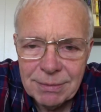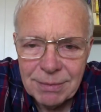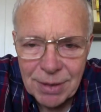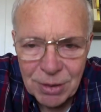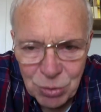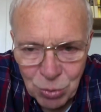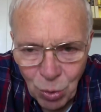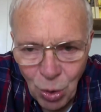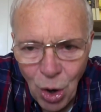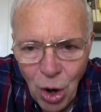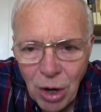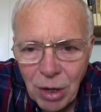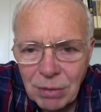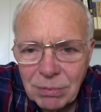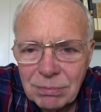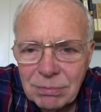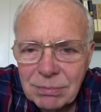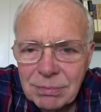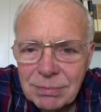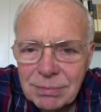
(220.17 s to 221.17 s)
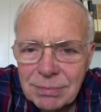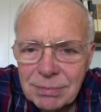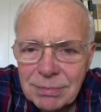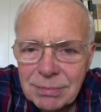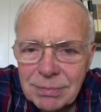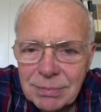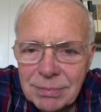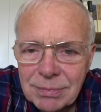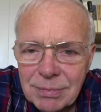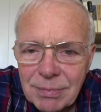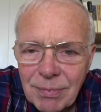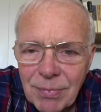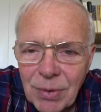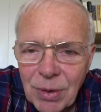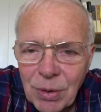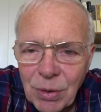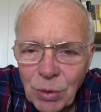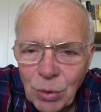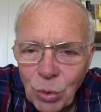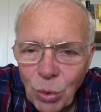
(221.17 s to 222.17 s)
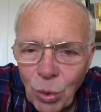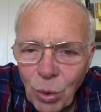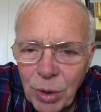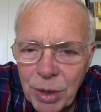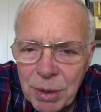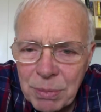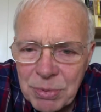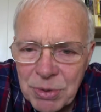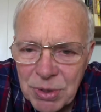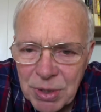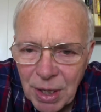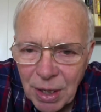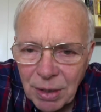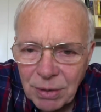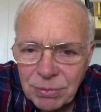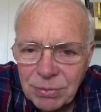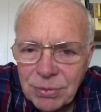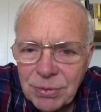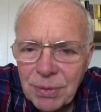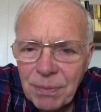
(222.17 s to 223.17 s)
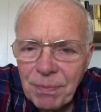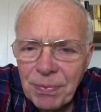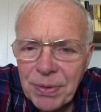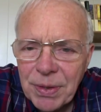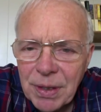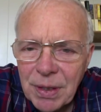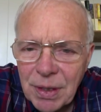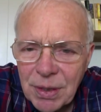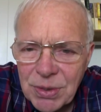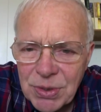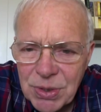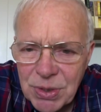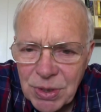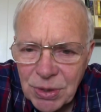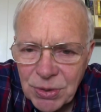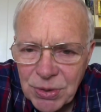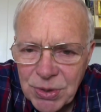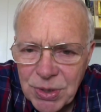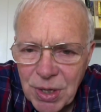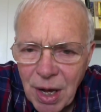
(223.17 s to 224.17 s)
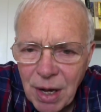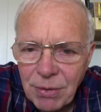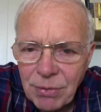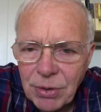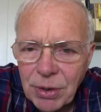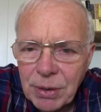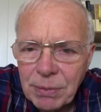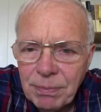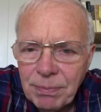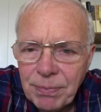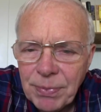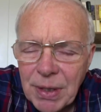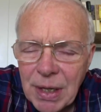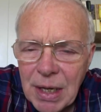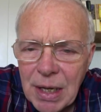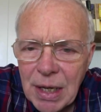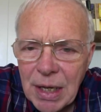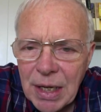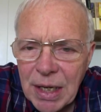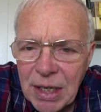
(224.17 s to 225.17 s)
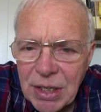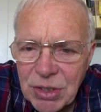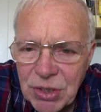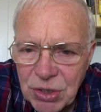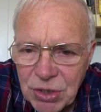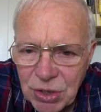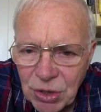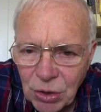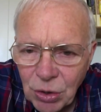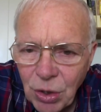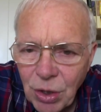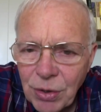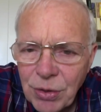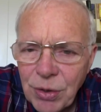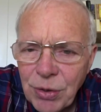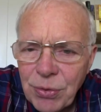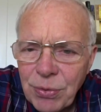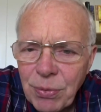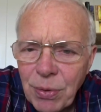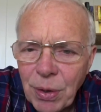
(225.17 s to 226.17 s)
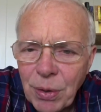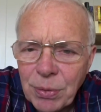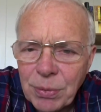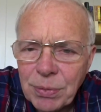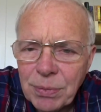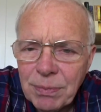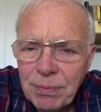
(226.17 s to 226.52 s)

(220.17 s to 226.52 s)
That's wrong. The Lord Himself is still sovereign, He's still on the throne.